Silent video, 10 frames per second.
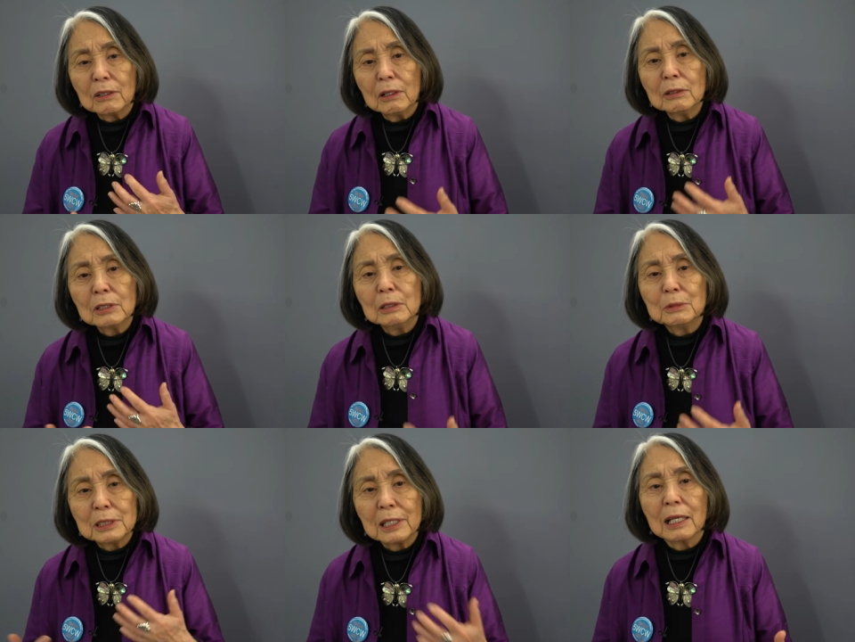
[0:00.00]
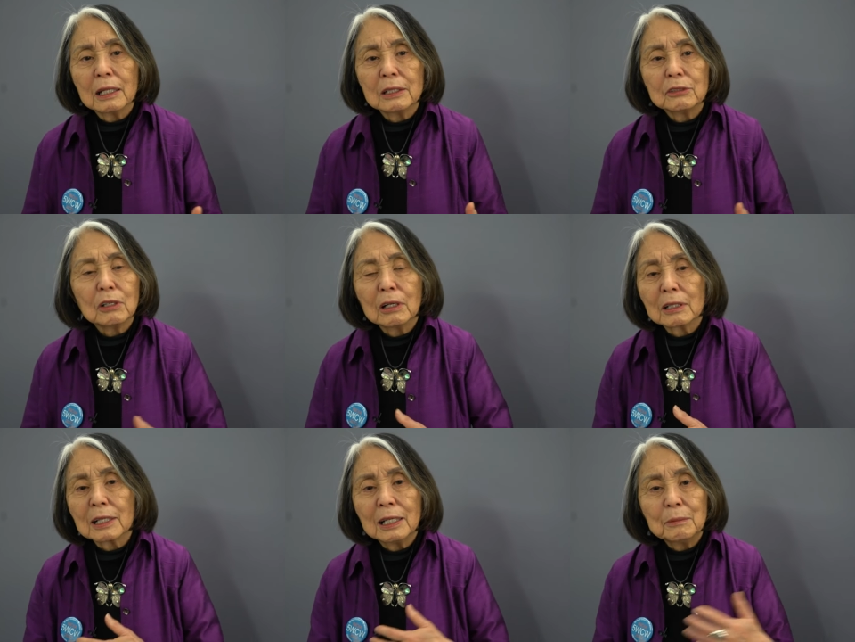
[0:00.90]
All human talents
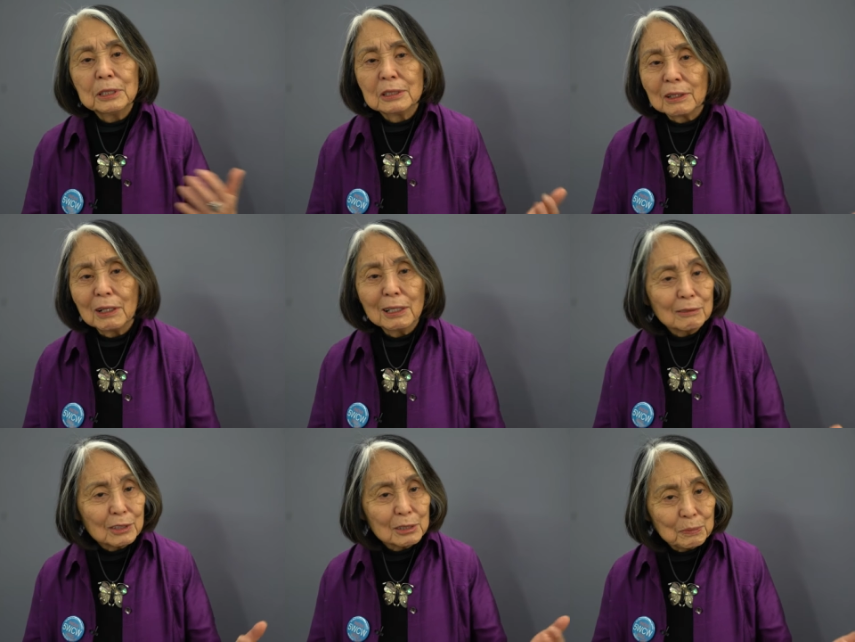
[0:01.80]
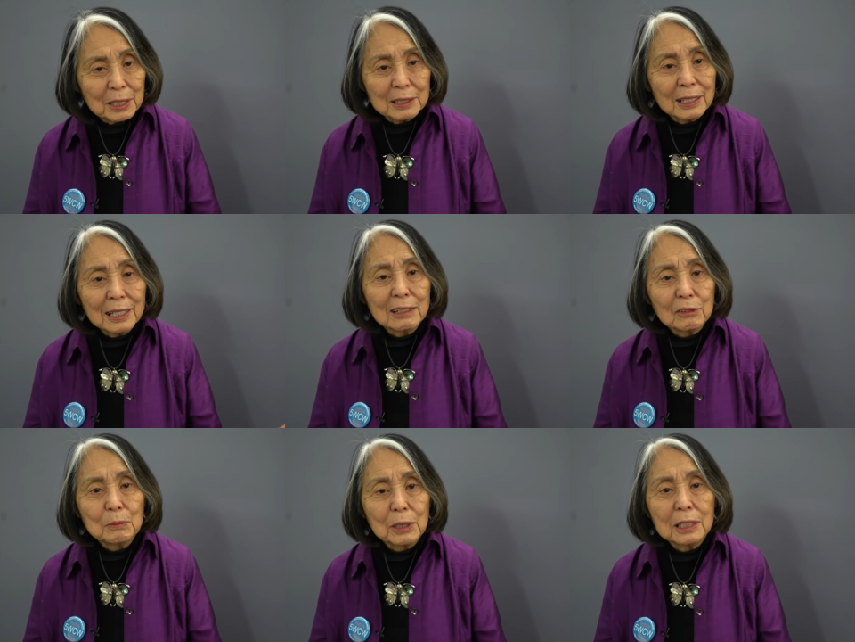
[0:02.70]
are common to all of us, but not
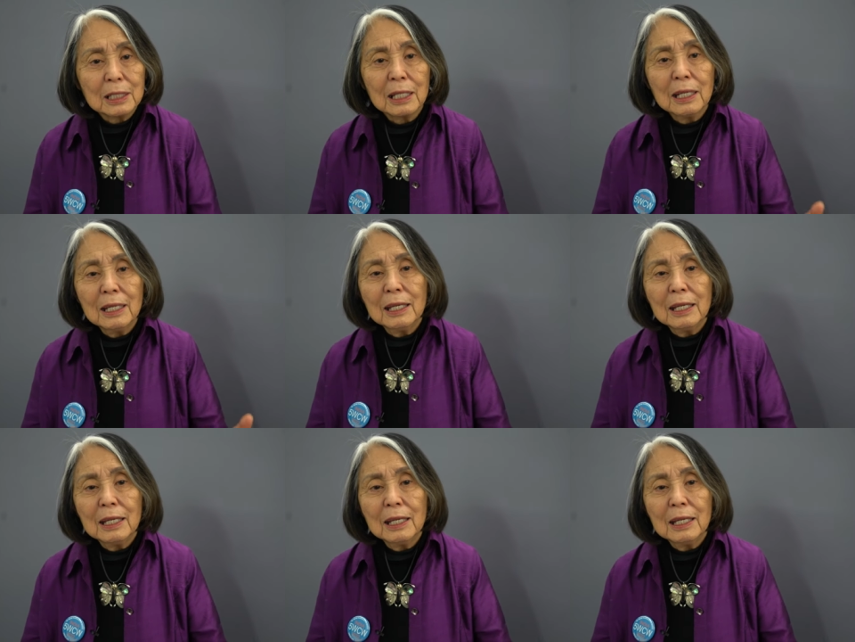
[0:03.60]
everybody